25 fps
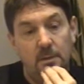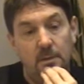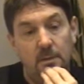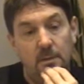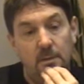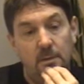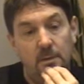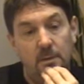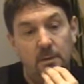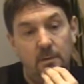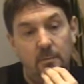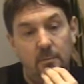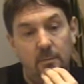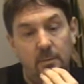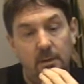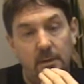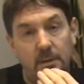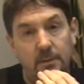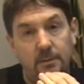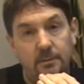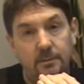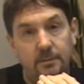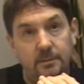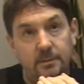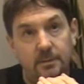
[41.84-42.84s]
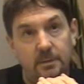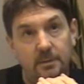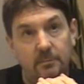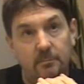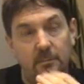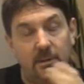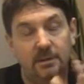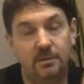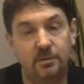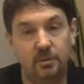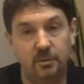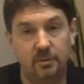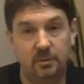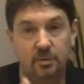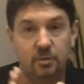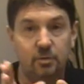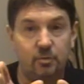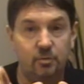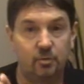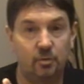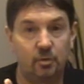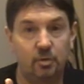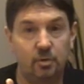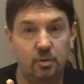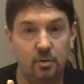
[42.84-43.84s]
I sort of
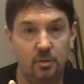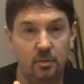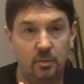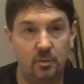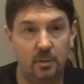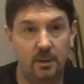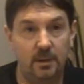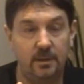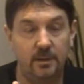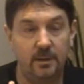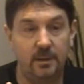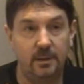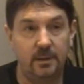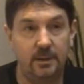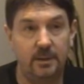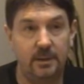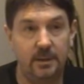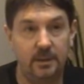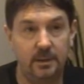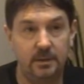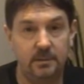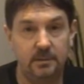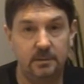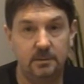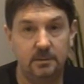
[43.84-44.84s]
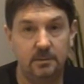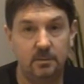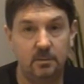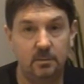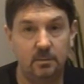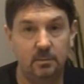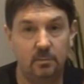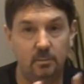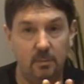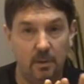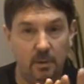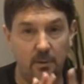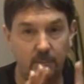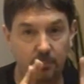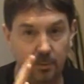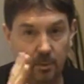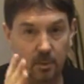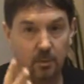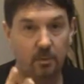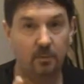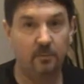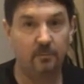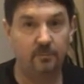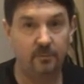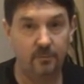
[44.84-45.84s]
structure the way that I eat into a
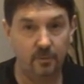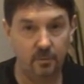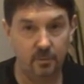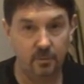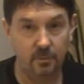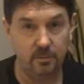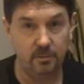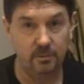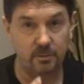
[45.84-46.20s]
bowl of food,